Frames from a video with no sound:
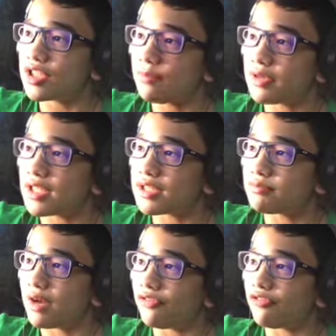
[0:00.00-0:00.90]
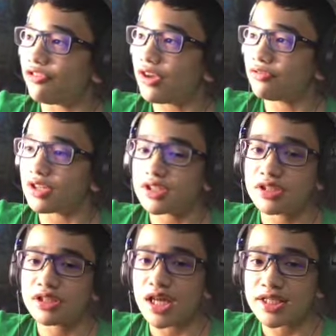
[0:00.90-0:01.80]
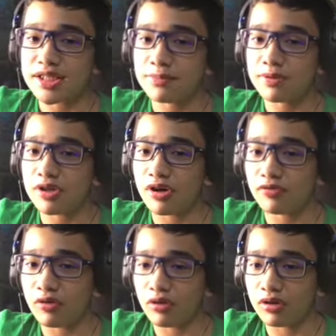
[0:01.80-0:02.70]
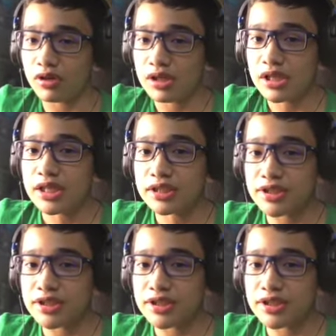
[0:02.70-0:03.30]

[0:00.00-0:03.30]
up is my favorite SCP of all, the